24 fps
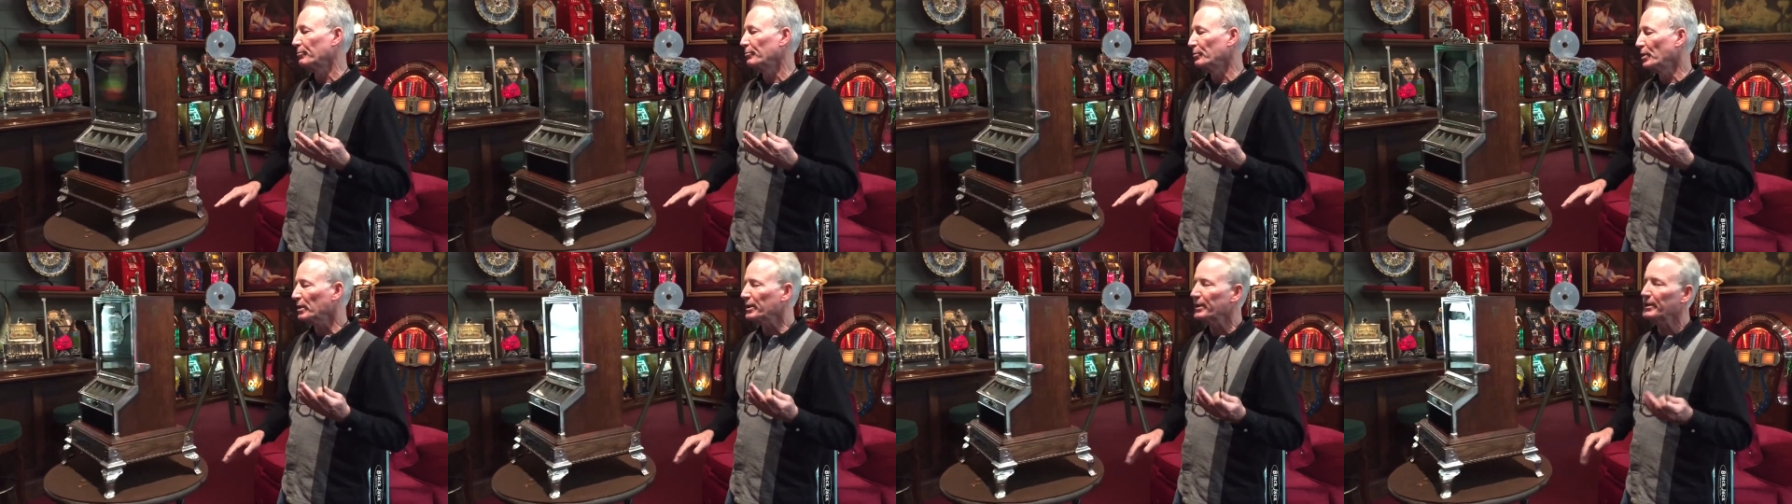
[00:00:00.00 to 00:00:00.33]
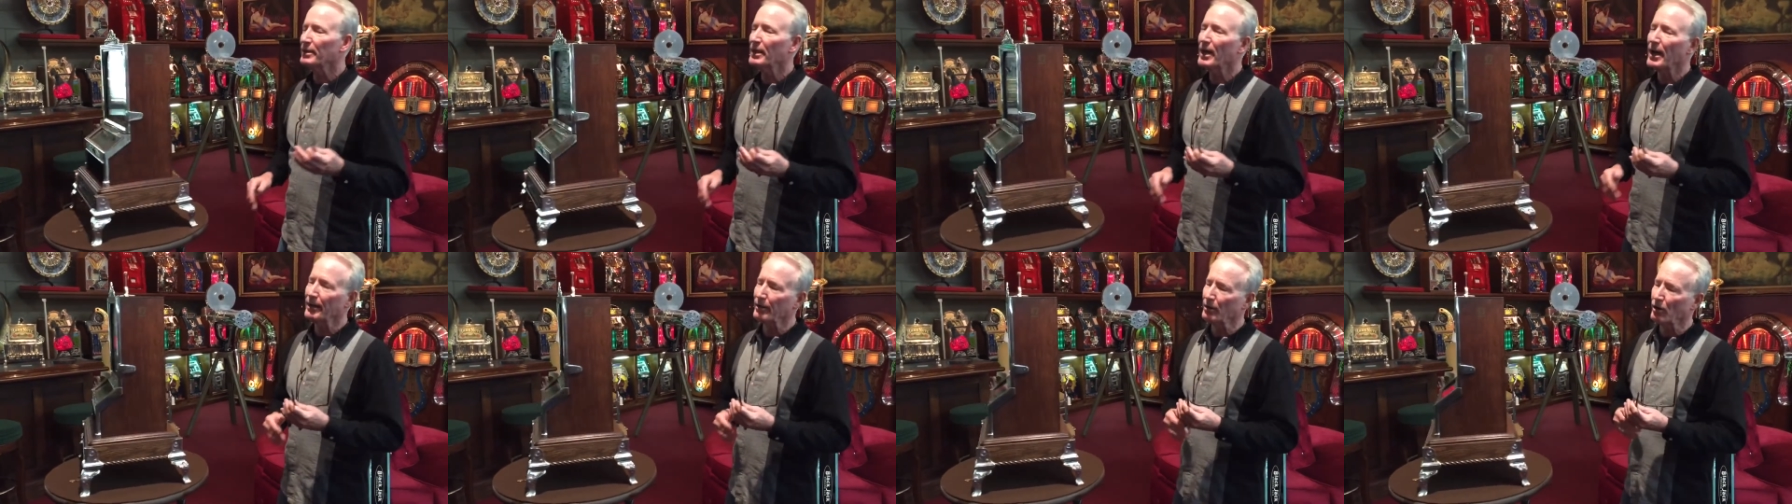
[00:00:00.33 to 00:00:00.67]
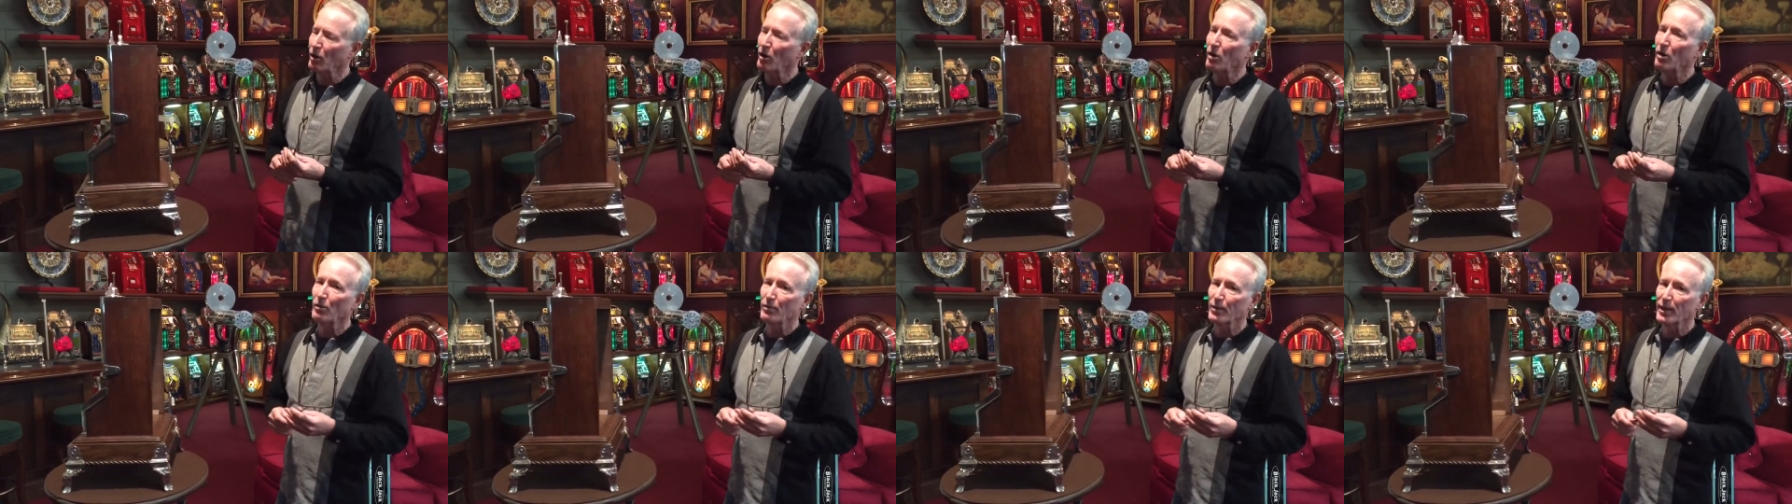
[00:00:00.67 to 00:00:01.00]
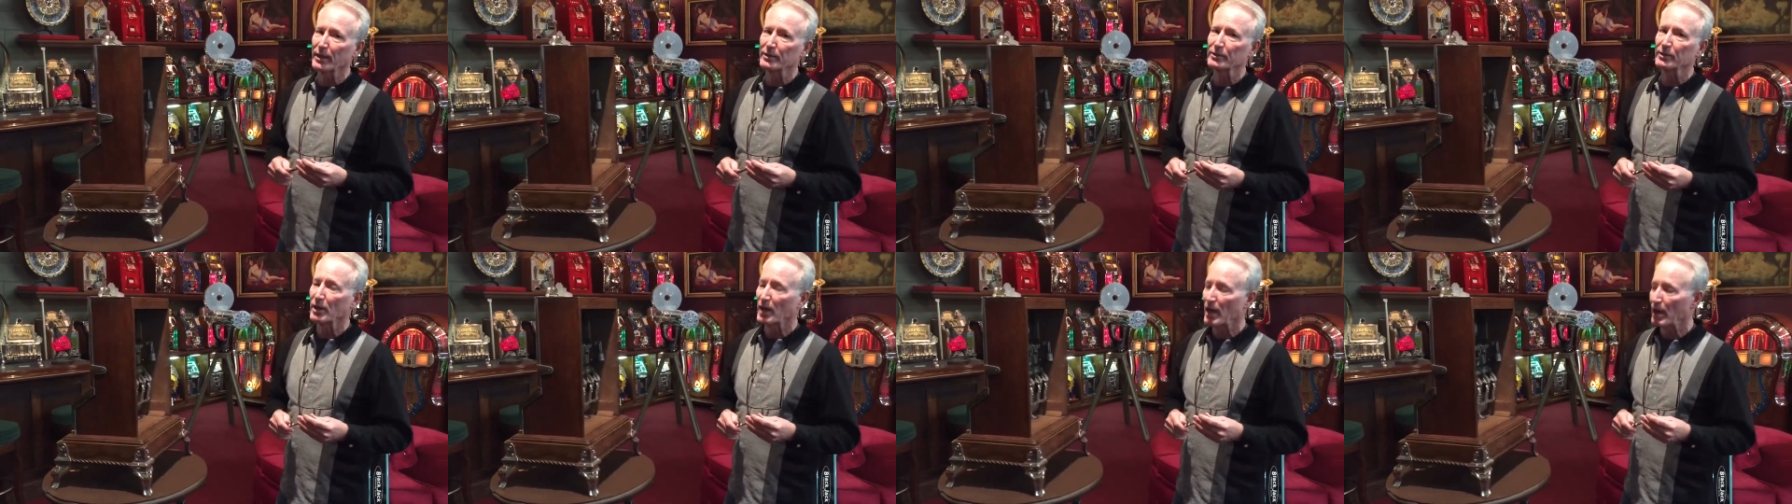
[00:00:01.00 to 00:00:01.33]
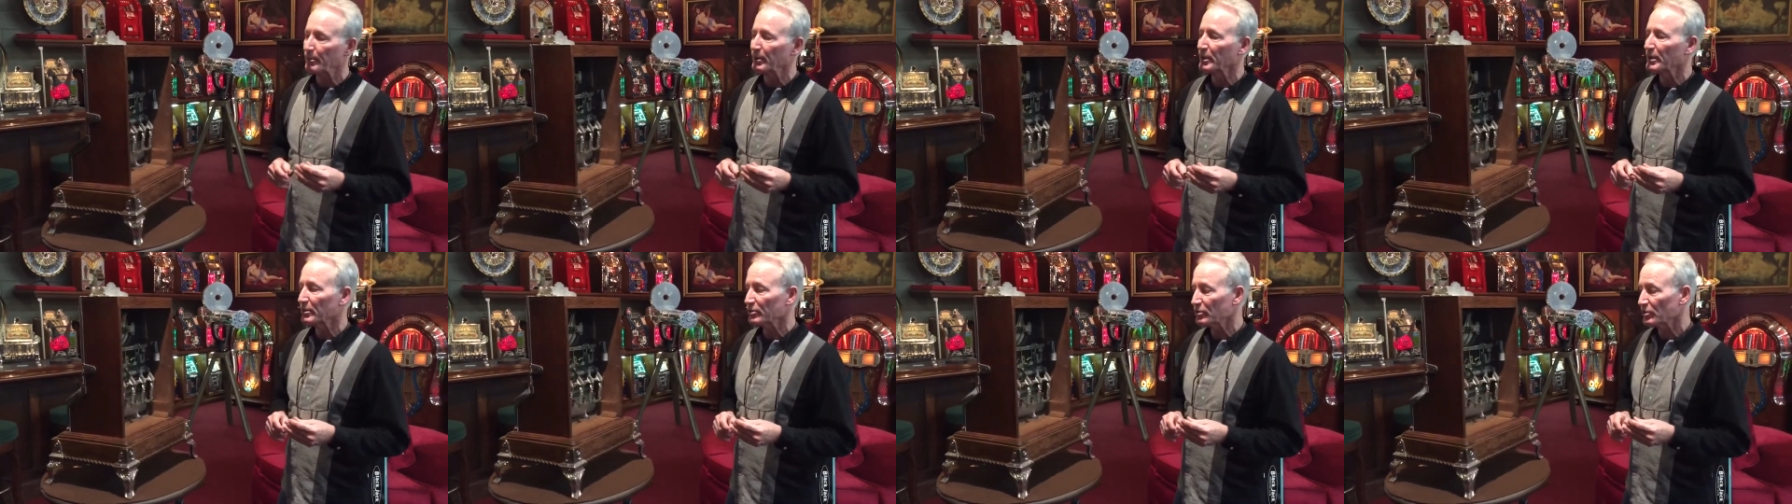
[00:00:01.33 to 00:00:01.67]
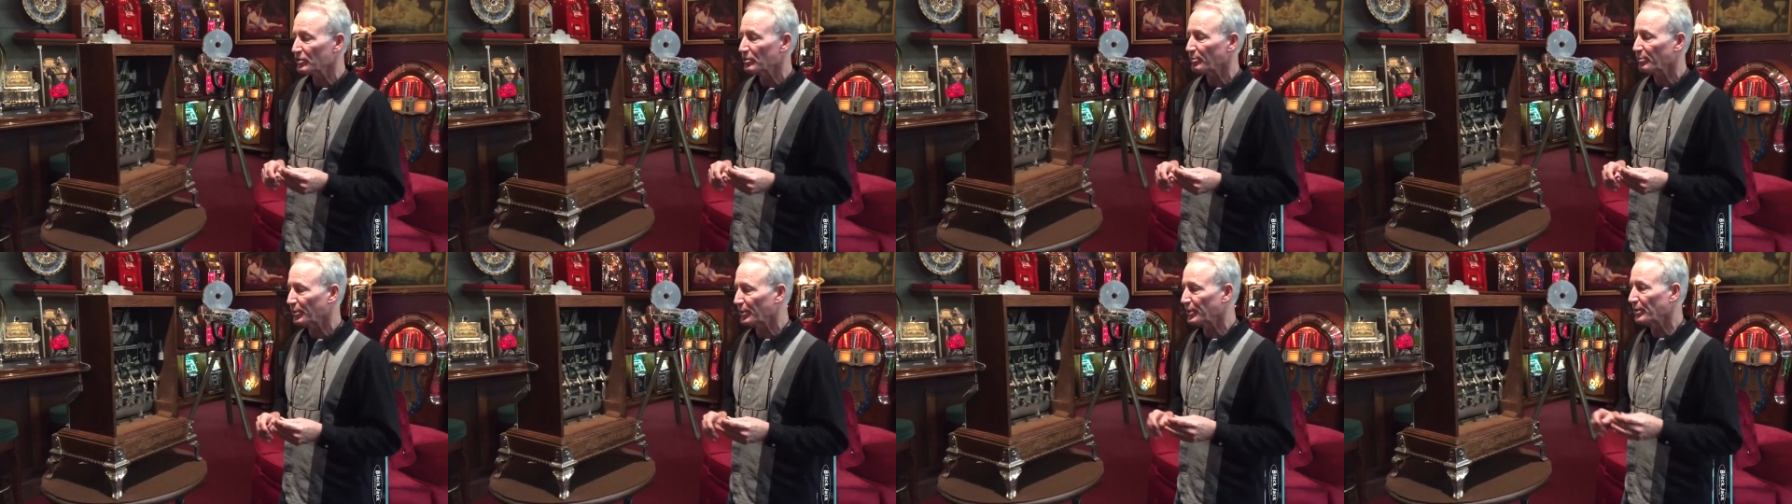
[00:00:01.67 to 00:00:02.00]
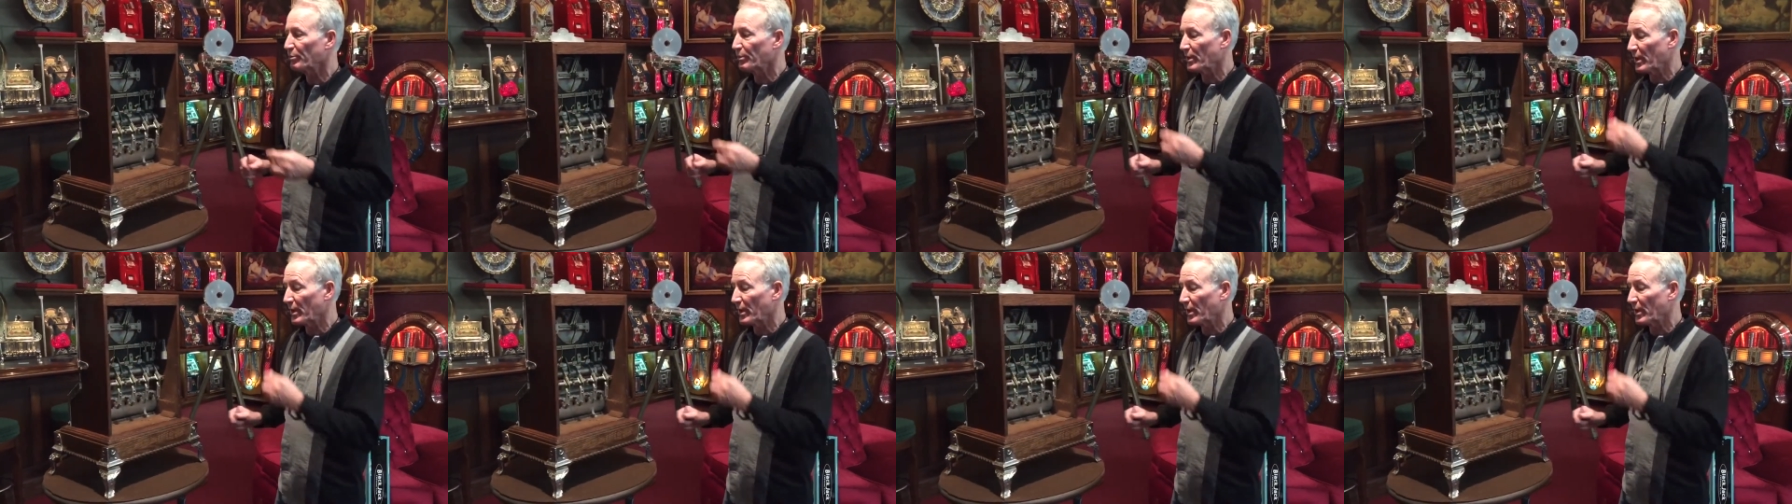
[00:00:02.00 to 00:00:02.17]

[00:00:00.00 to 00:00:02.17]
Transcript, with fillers: really not all that common, this is a pretty